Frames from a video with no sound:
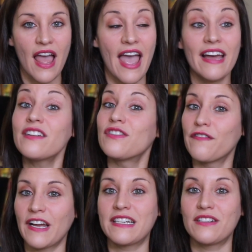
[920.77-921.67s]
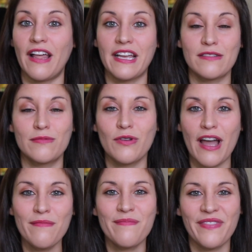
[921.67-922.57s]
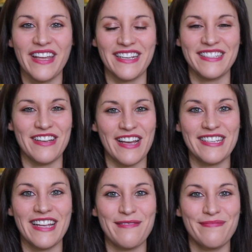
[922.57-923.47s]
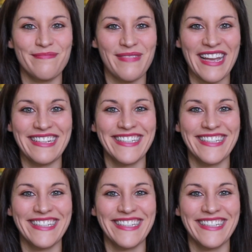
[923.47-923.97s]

And don't forget to like and subscribe, and I'll see you next time. Bye.